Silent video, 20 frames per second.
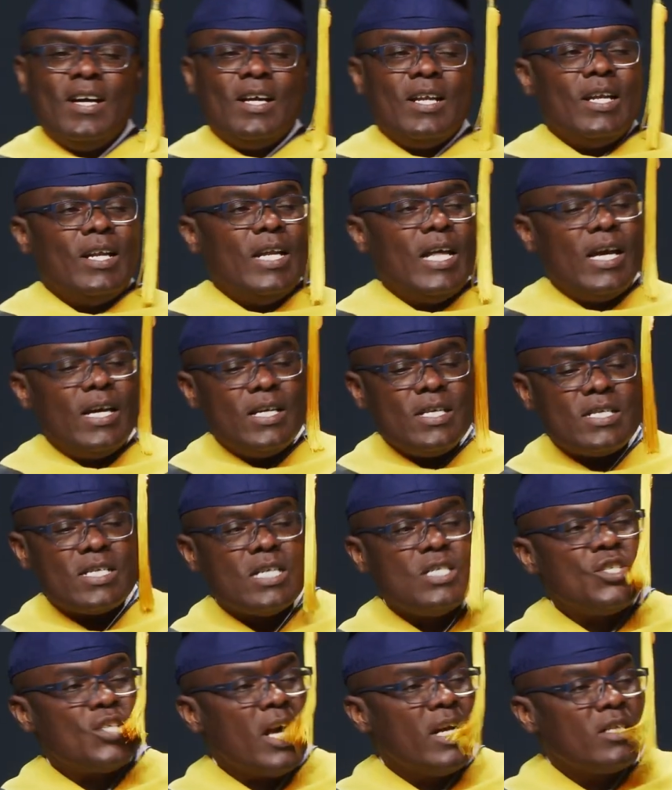Ladies
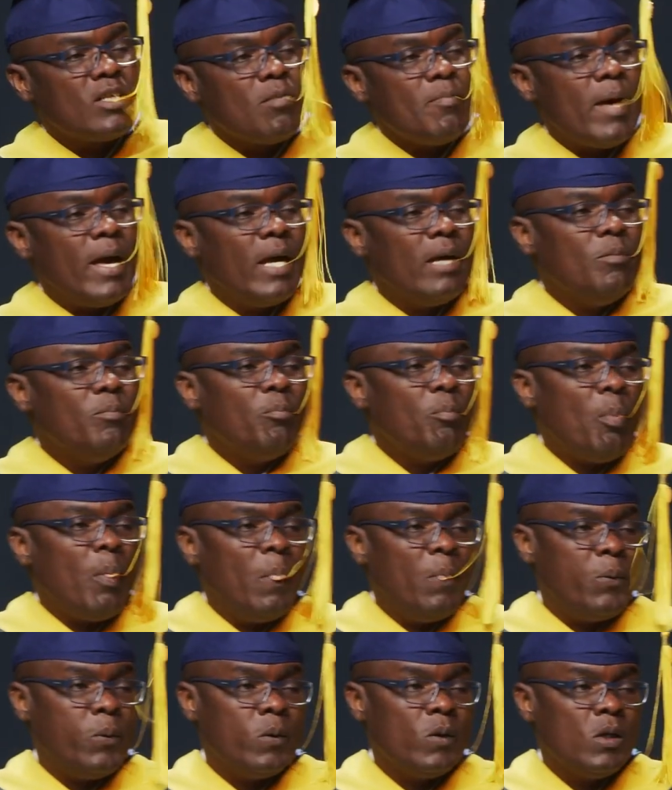and
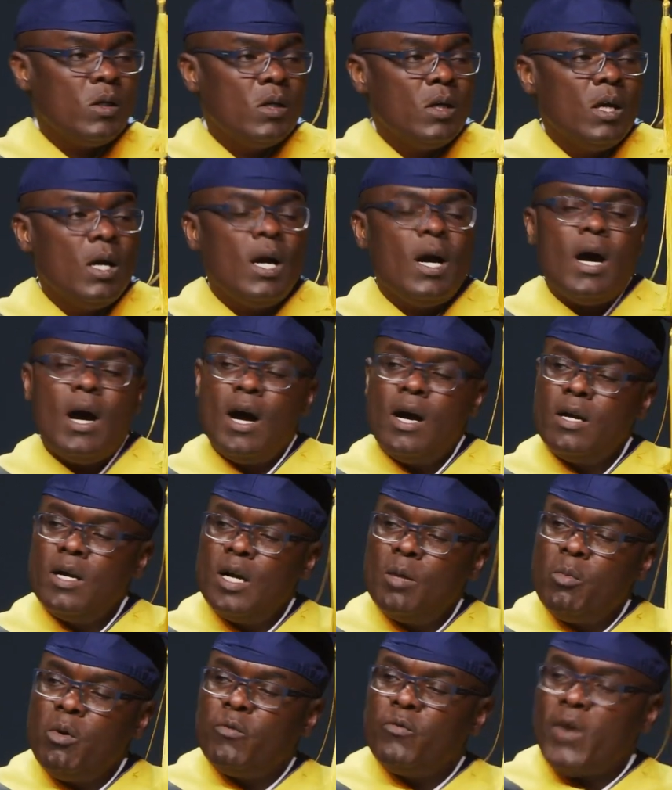gentlemen,
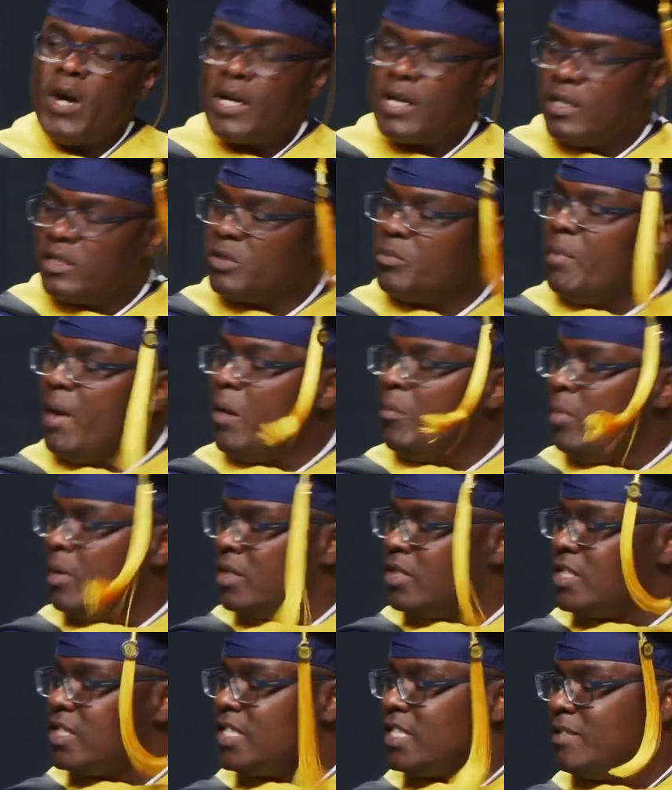honorable faculty
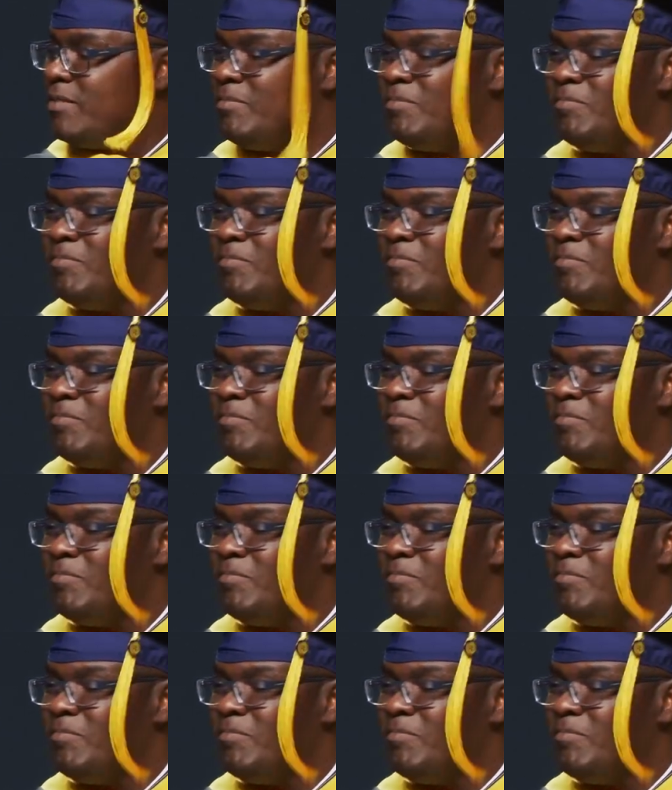members,